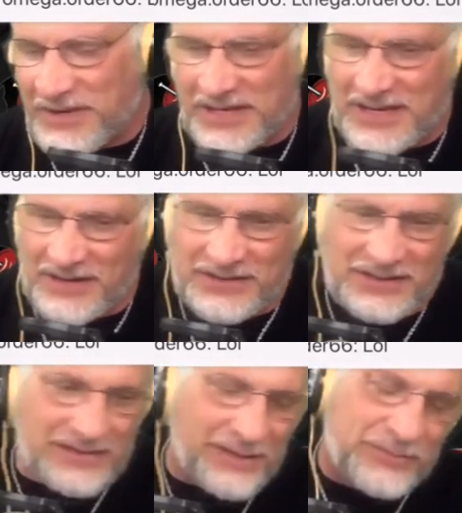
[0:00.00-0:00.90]
Yeah,
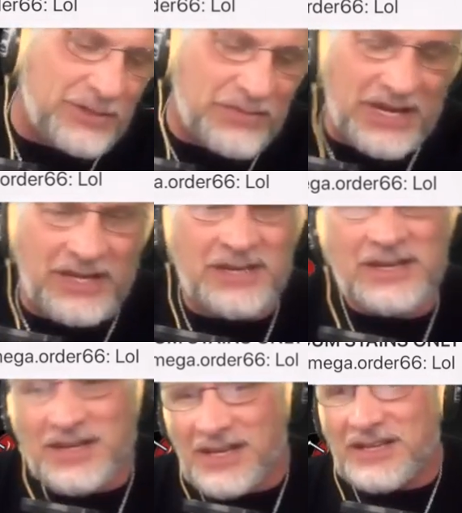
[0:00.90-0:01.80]
I mean
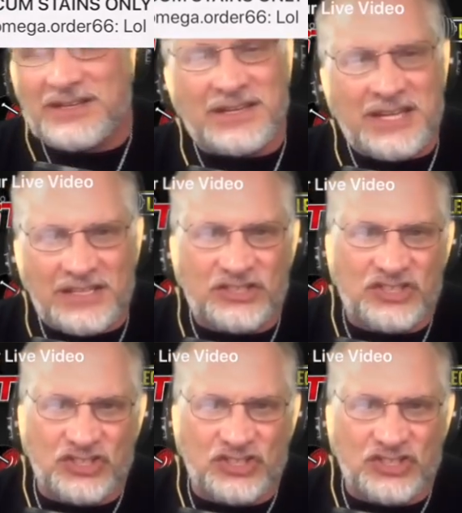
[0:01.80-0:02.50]
to me,